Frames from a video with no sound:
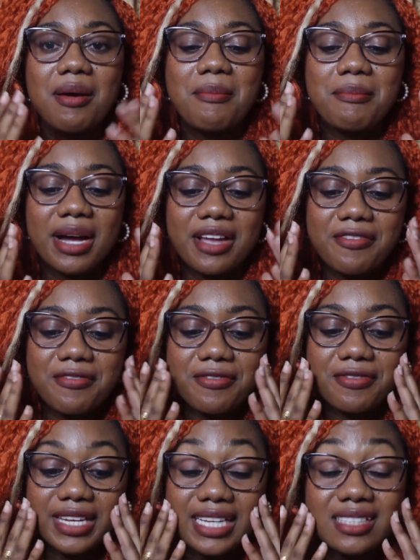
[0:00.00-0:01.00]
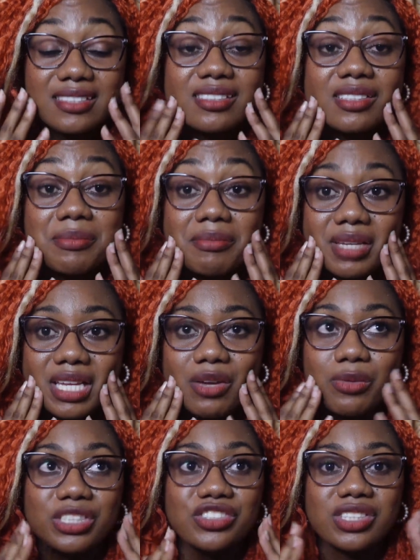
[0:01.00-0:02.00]
my face, to me,
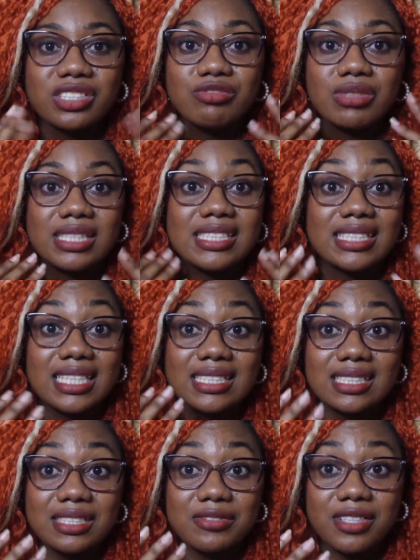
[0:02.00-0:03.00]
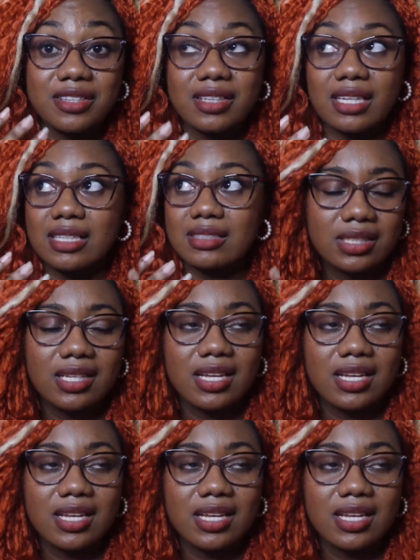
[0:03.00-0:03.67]
was just really sensitive to things.